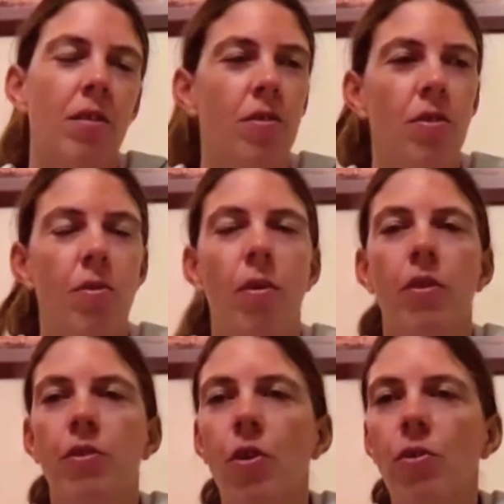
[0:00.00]
You knew what
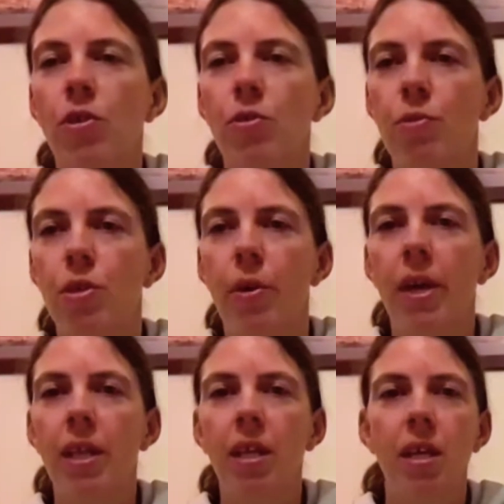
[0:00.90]
the doctors were
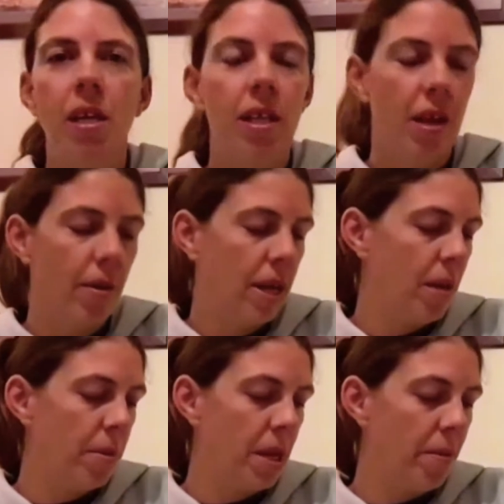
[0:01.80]
doing. They were keeping